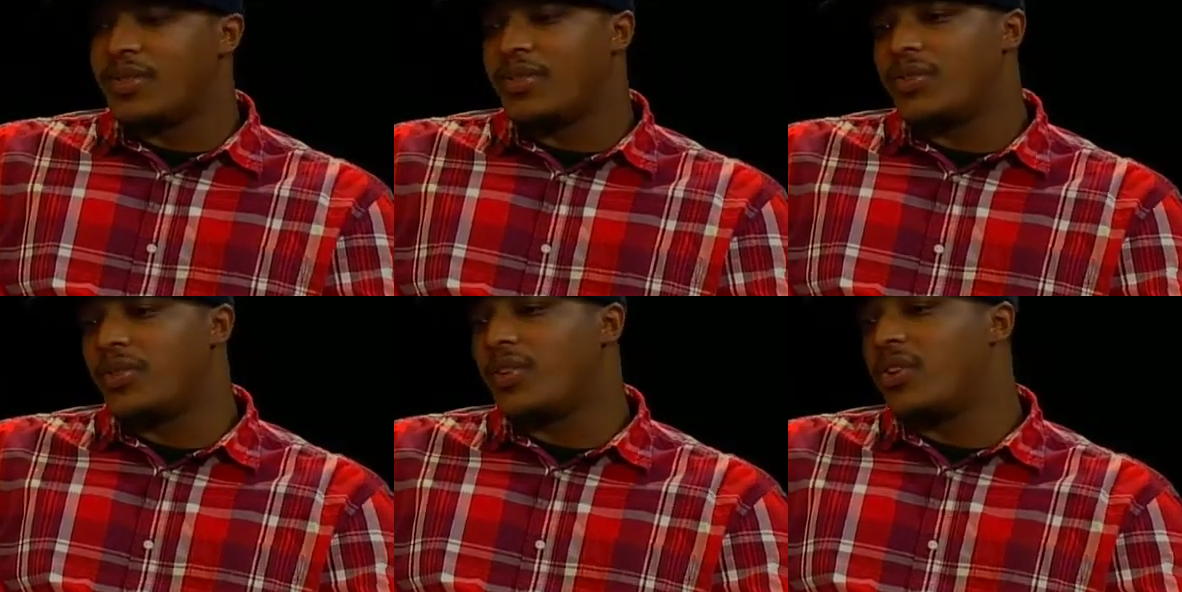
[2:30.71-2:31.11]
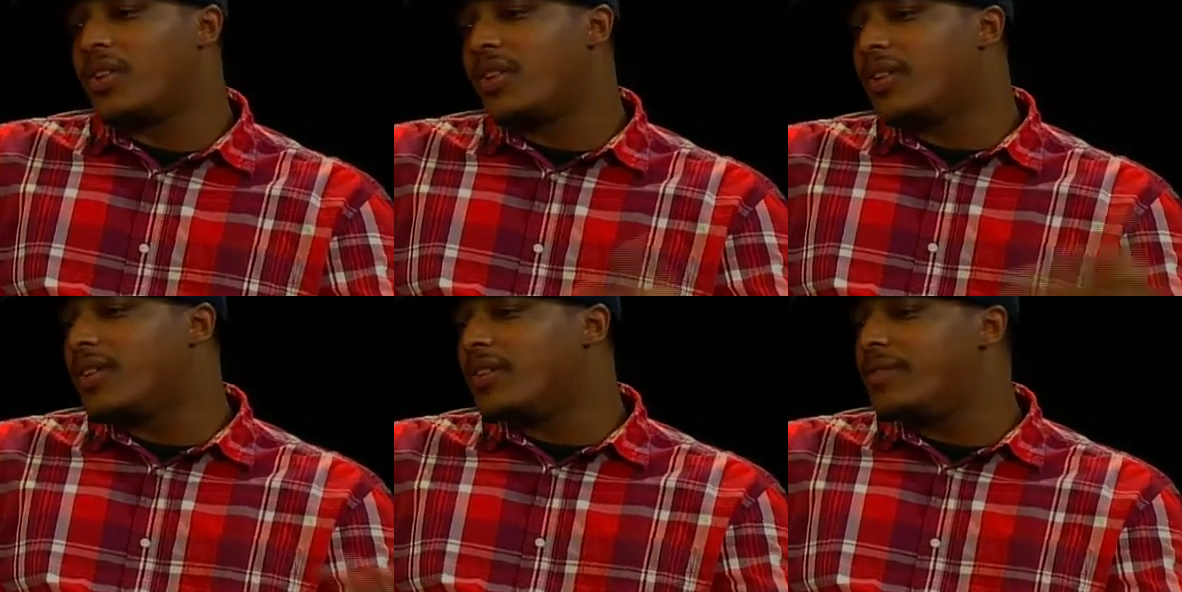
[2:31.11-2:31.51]
doing all
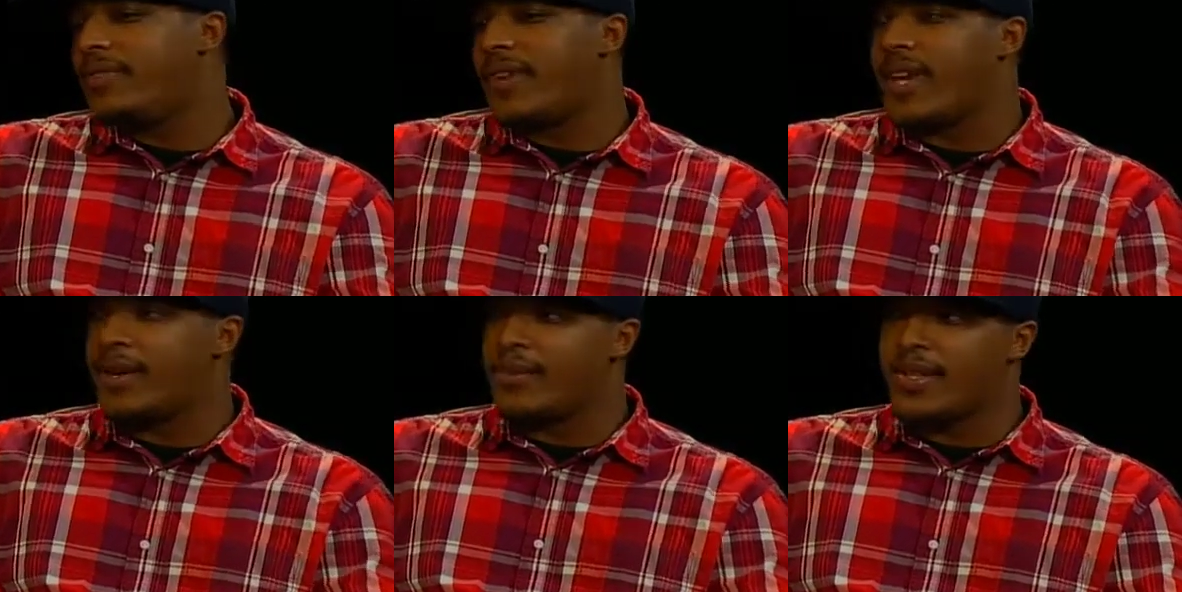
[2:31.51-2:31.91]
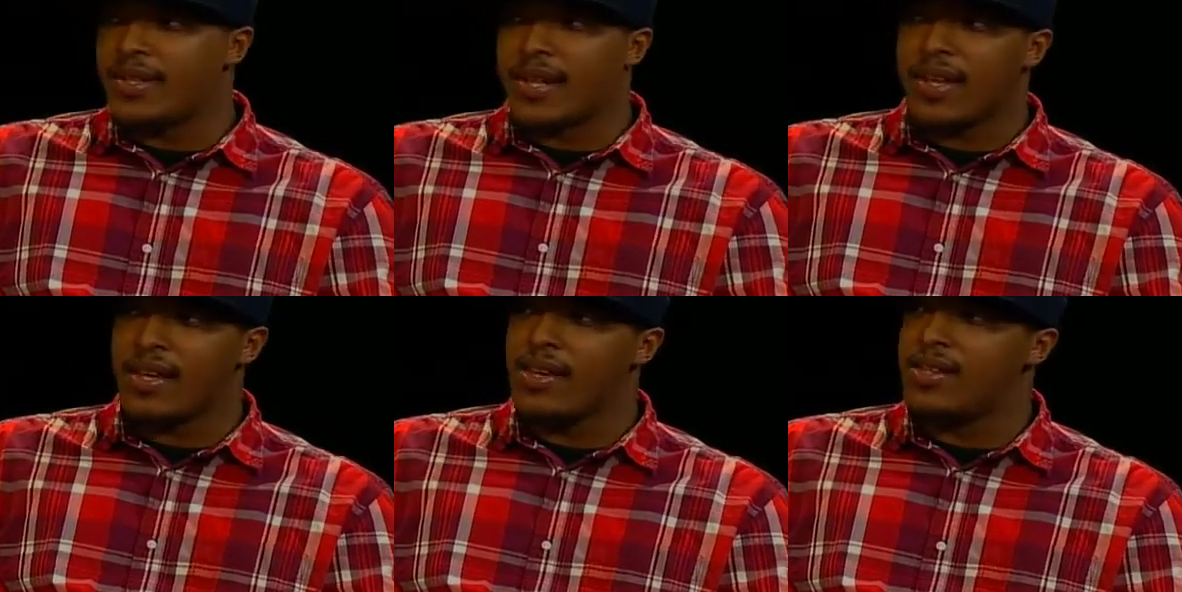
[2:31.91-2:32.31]
the family
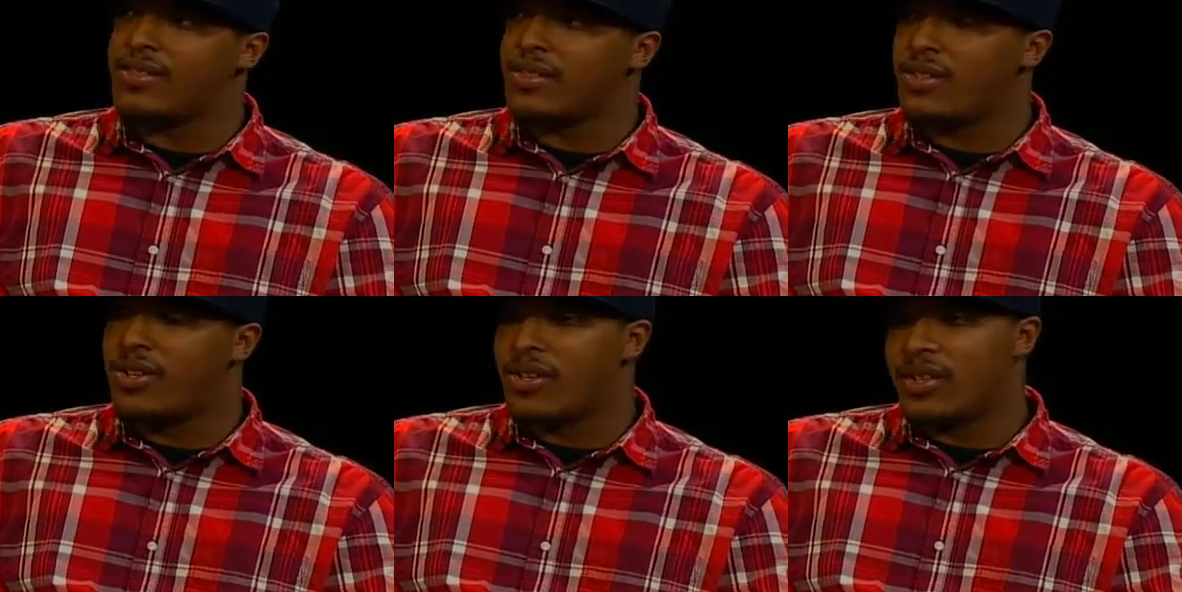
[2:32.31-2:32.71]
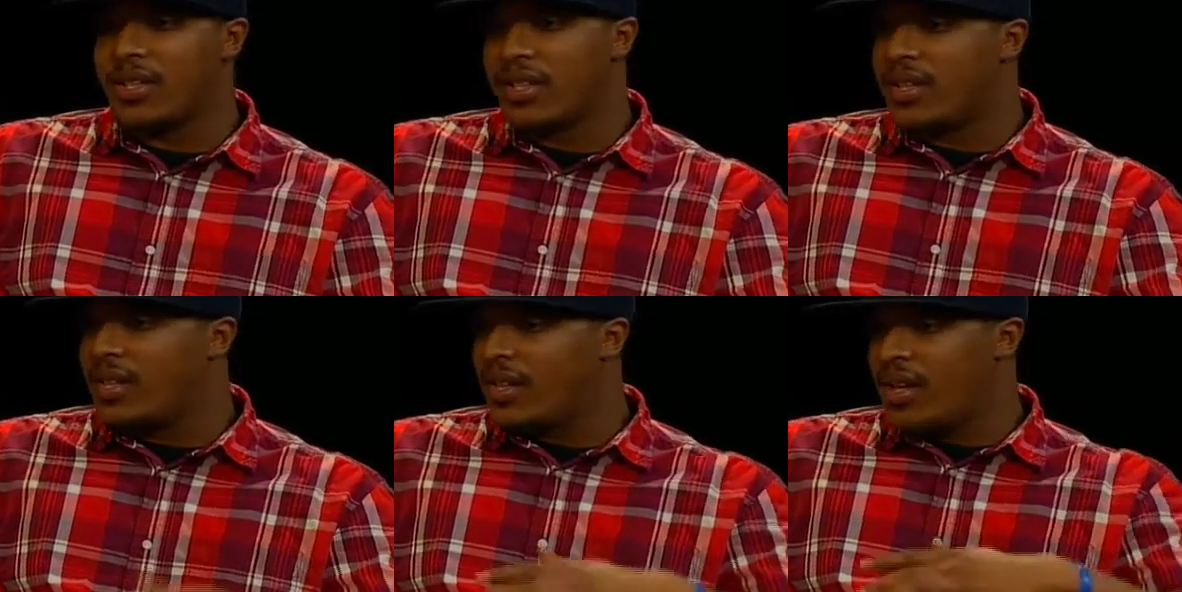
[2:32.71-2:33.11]
days and all
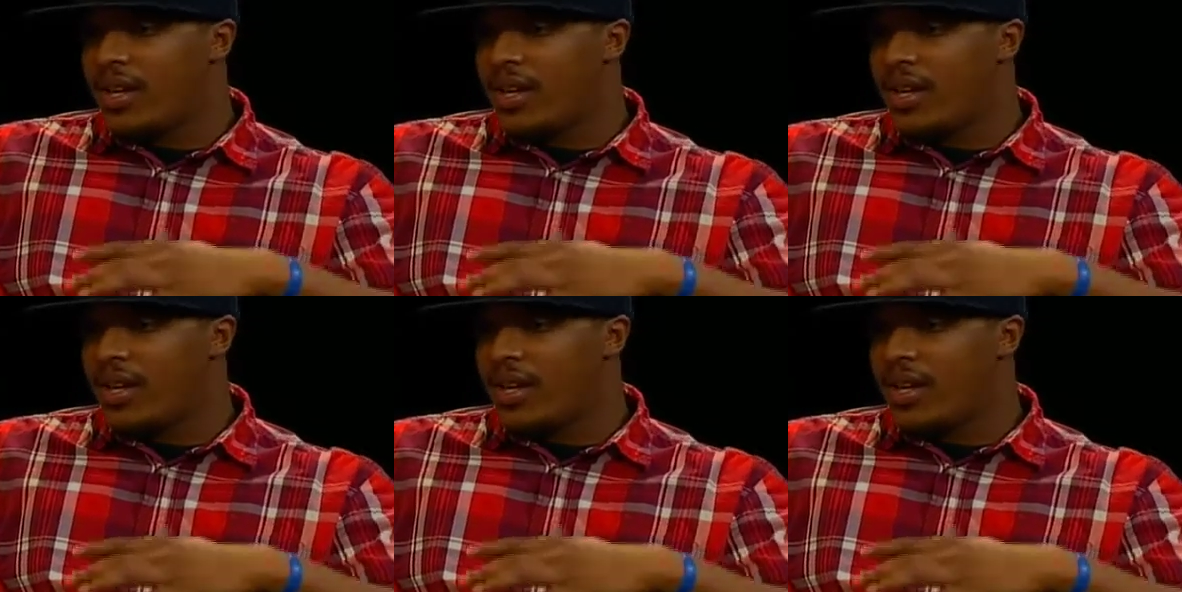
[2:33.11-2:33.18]
the